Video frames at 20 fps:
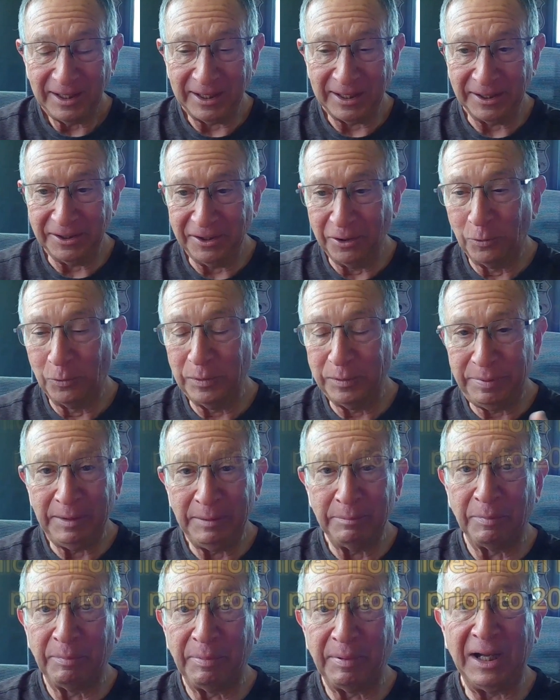And I know when
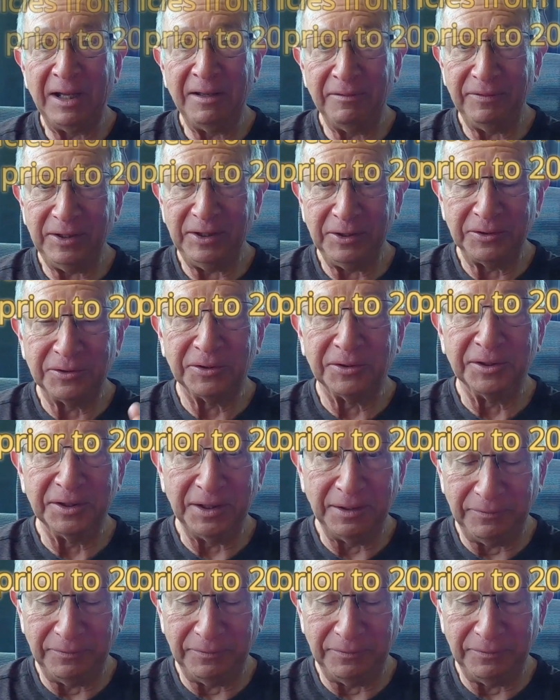people buy a vehicle,